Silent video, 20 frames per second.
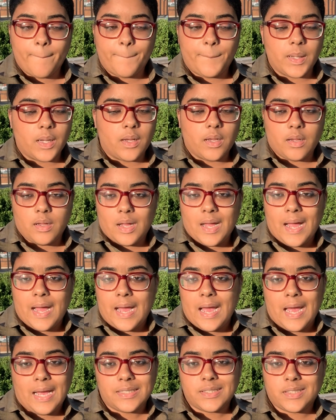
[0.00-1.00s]
But
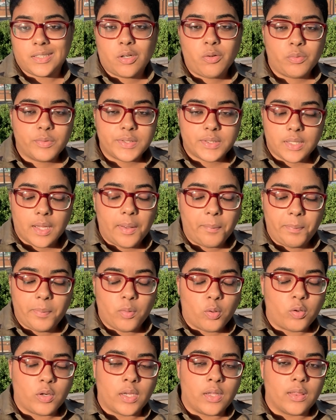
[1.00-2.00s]
I still was
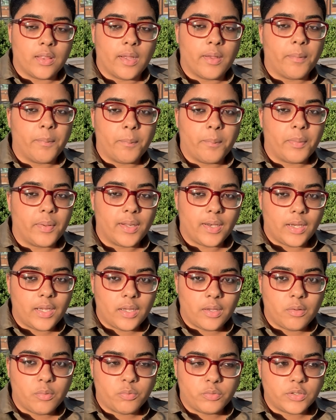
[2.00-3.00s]
uploading them, but
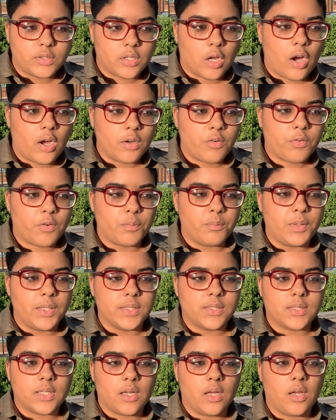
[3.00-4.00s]
it was hard for
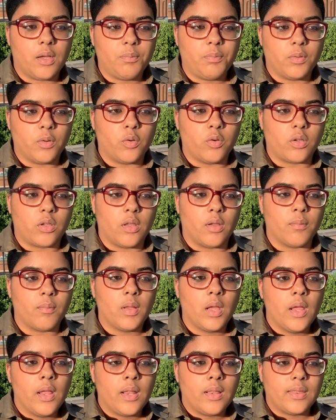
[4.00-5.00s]
me to upload them.
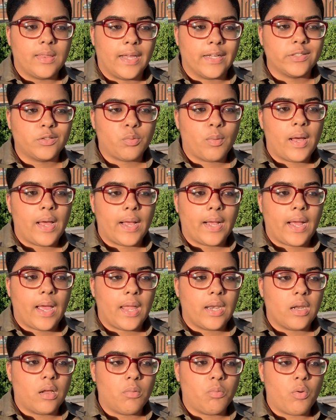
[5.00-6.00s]
That's why I
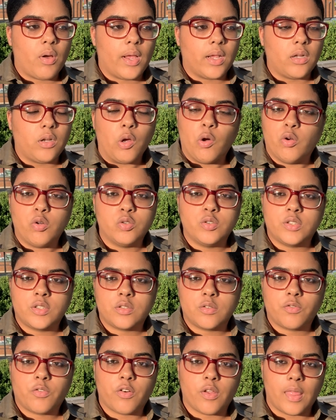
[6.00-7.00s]
kind of went
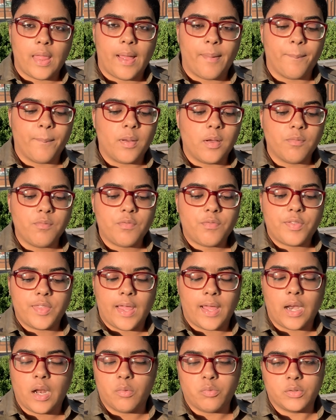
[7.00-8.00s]
ghost for that month
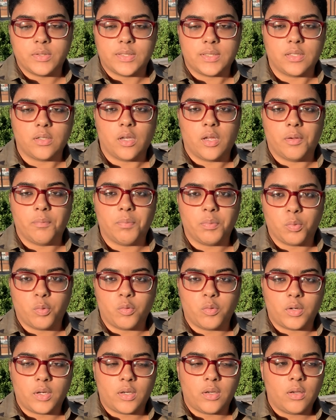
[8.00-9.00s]
that I wasn't
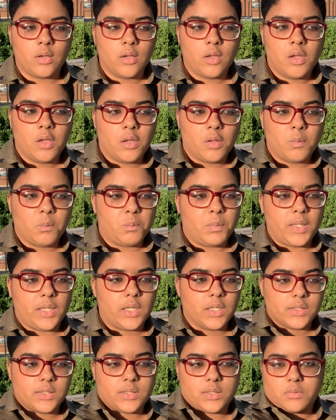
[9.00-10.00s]
uploading,
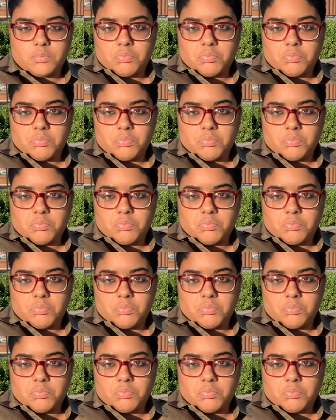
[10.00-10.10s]
because